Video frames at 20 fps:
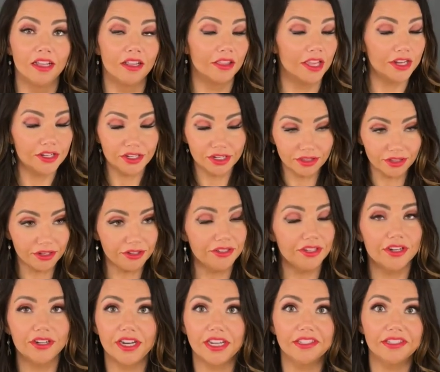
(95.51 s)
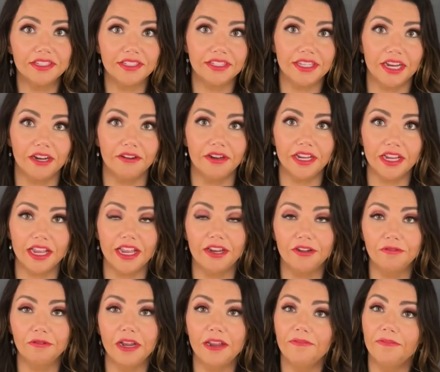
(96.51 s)
Lunch and learns are necessary
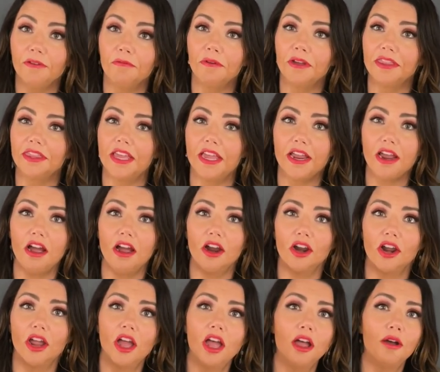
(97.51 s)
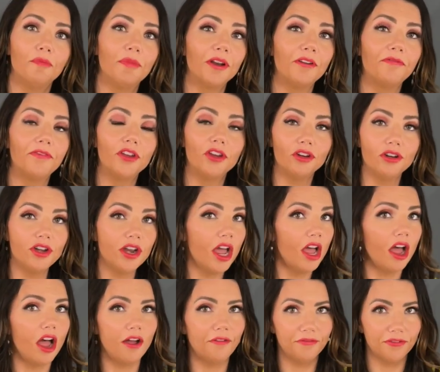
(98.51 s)
and great for what they are, but if you're
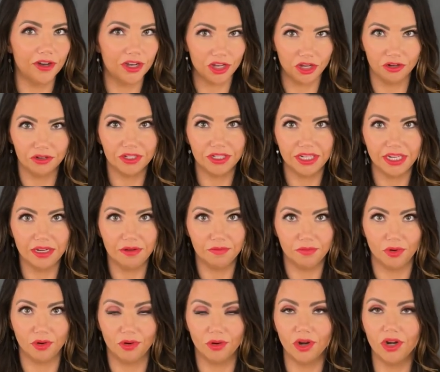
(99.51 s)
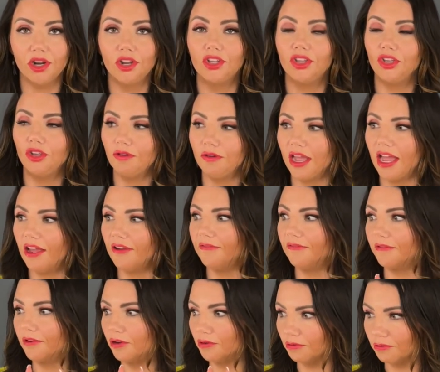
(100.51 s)
not offering your team more, you
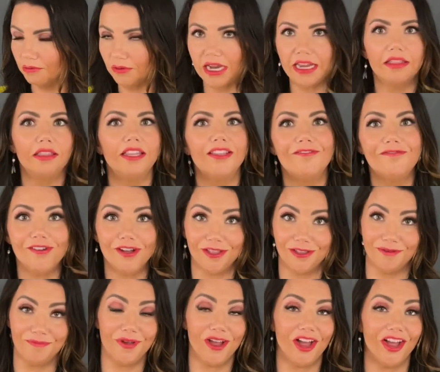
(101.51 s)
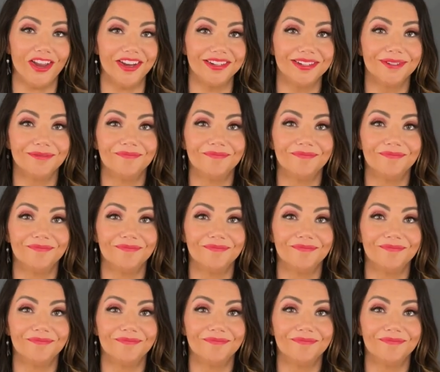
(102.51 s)
have greatly fallen behind.